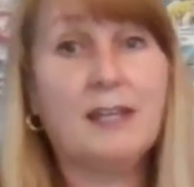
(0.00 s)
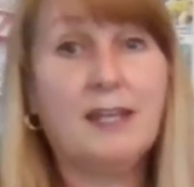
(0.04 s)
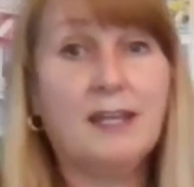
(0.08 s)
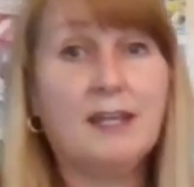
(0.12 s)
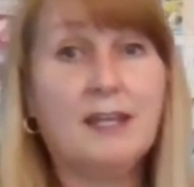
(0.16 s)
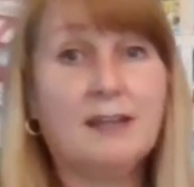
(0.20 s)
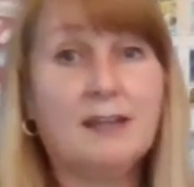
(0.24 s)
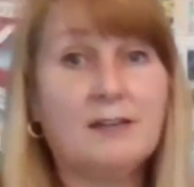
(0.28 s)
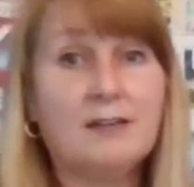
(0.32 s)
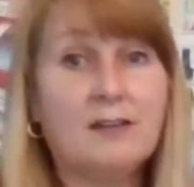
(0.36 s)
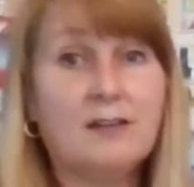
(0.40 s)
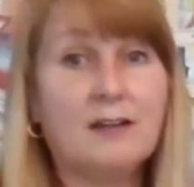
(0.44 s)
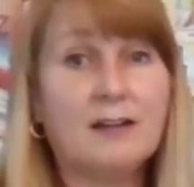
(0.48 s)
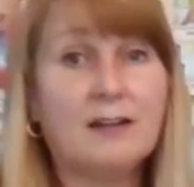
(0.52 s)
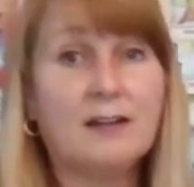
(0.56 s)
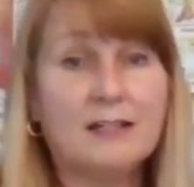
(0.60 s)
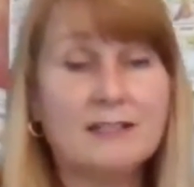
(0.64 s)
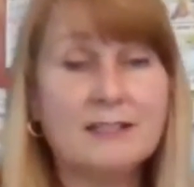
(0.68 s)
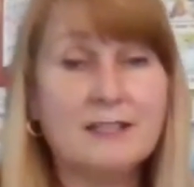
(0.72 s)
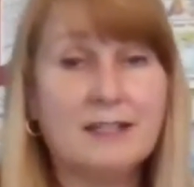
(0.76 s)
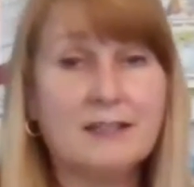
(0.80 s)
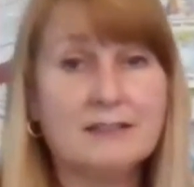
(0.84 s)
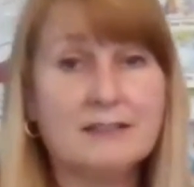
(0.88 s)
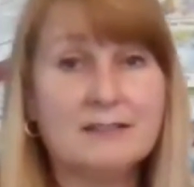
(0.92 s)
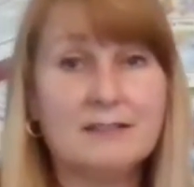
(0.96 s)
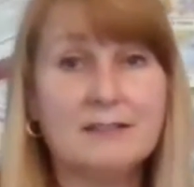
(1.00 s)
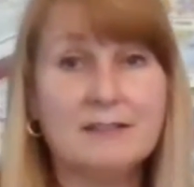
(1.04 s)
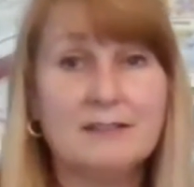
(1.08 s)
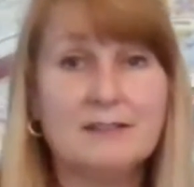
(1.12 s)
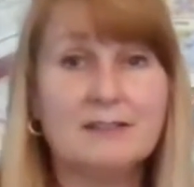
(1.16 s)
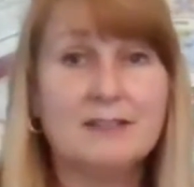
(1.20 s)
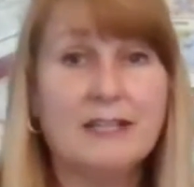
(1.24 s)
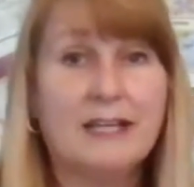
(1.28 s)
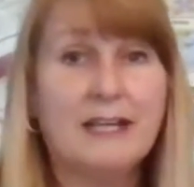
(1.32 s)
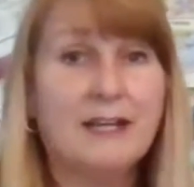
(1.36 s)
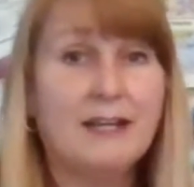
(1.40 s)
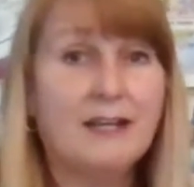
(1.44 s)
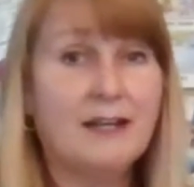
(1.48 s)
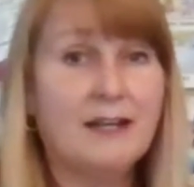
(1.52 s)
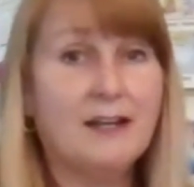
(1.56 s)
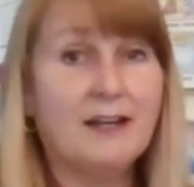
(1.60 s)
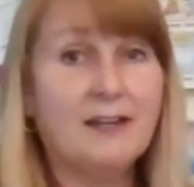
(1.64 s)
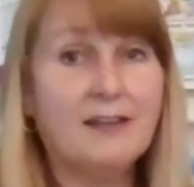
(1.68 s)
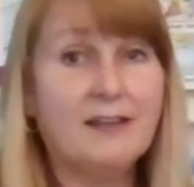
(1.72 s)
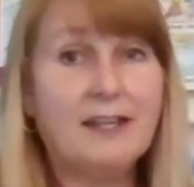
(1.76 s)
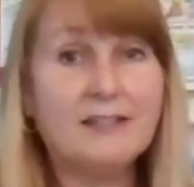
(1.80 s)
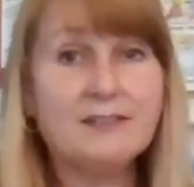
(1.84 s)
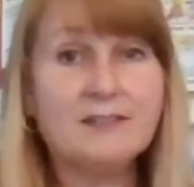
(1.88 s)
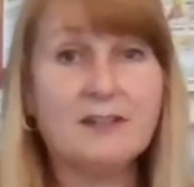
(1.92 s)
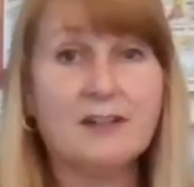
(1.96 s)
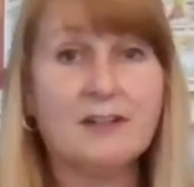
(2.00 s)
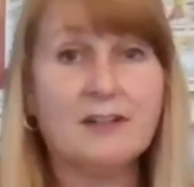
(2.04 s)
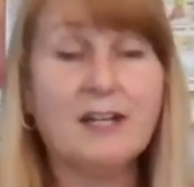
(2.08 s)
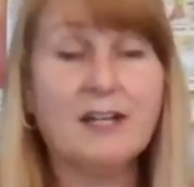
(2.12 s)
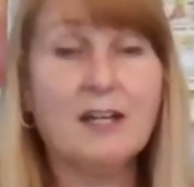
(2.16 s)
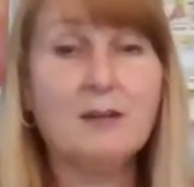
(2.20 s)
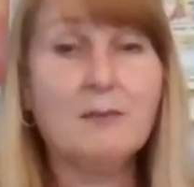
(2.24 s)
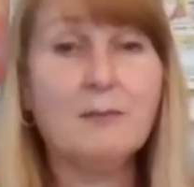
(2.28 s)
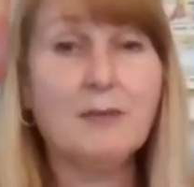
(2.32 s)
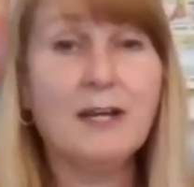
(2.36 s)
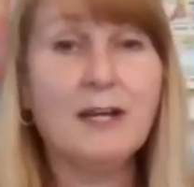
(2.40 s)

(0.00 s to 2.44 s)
and our intestines. Uh, that's our gut